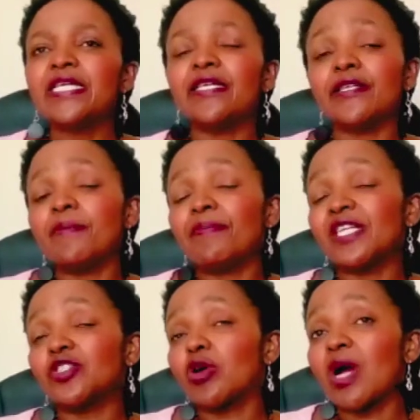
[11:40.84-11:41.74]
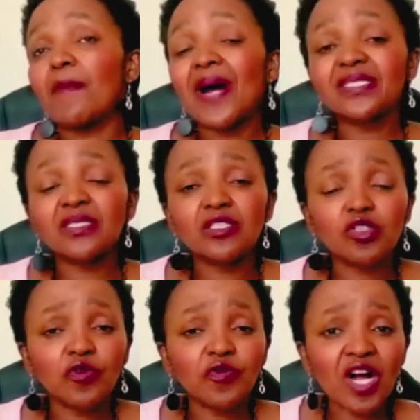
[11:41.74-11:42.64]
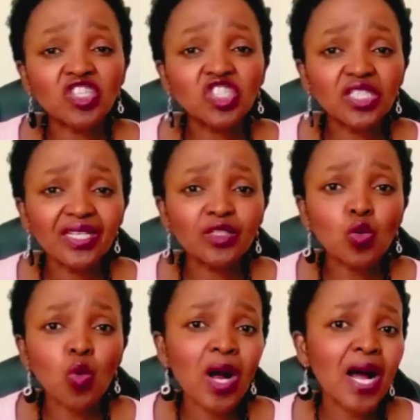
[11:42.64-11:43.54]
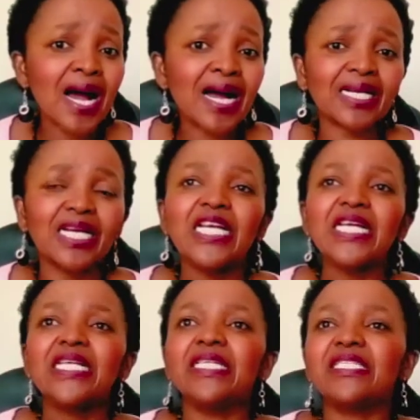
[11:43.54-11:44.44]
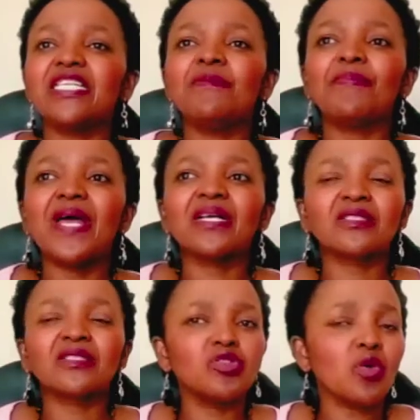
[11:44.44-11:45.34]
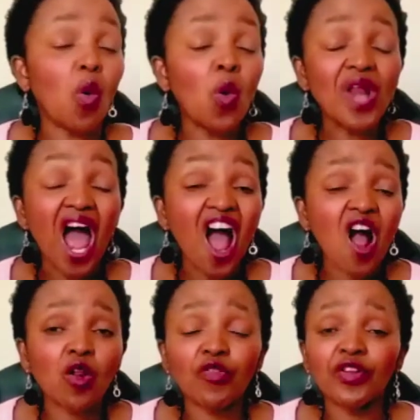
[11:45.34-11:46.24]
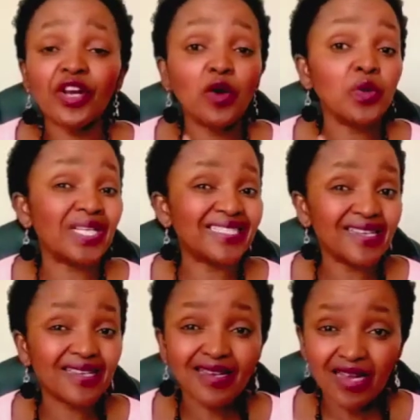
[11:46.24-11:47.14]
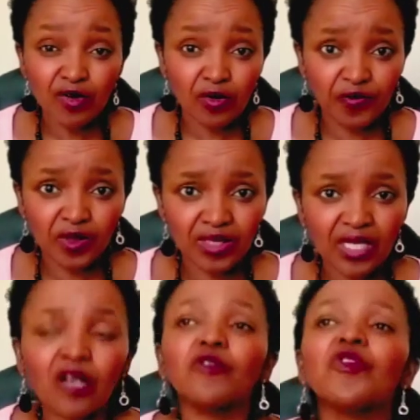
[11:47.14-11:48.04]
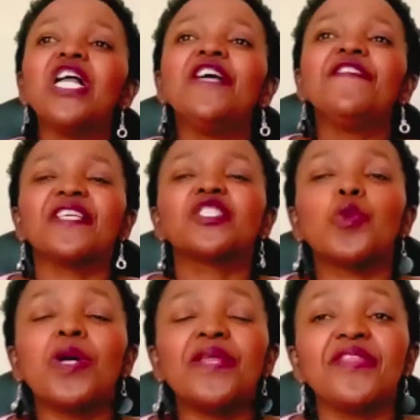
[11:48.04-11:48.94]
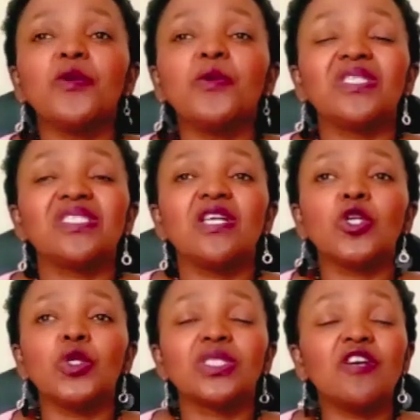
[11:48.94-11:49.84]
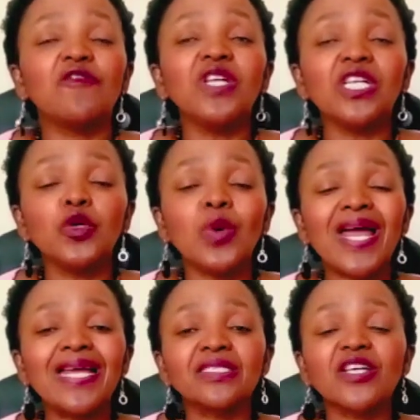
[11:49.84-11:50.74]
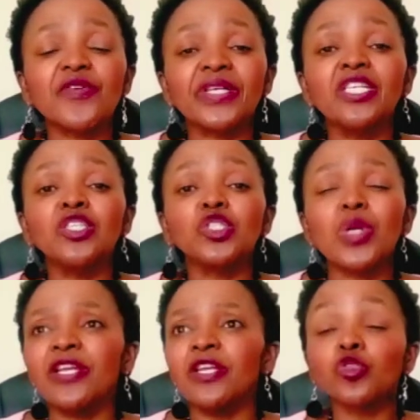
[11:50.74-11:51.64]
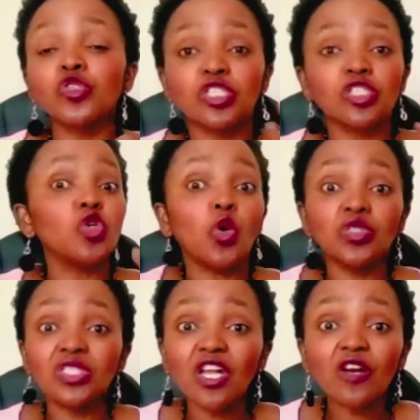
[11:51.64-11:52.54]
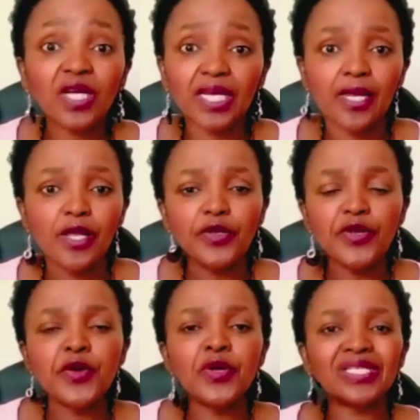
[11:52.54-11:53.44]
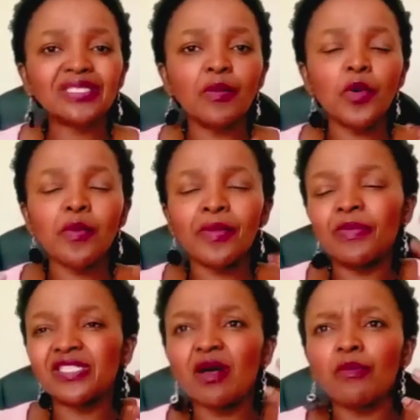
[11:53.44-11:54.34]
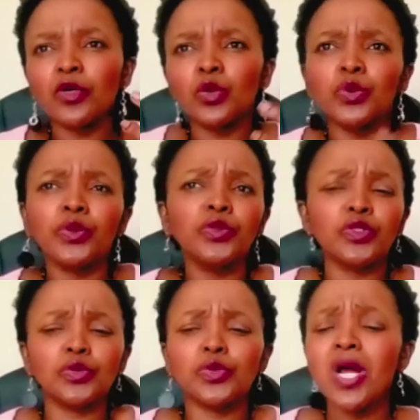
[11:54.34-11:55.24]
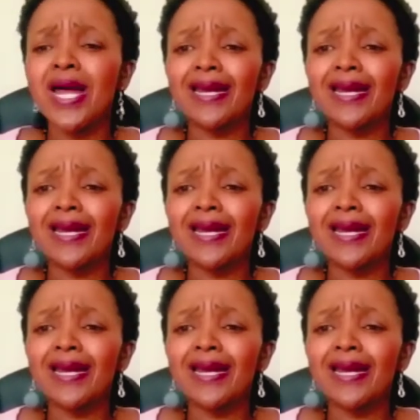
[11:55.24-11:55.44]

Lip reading: it impacts your capacity to function at work, it impacts your own health and how you are taking care of yourself. That's when then we're saying, look, definitely you are entering into, and also just your own self-care. You know, you may be somebody who used to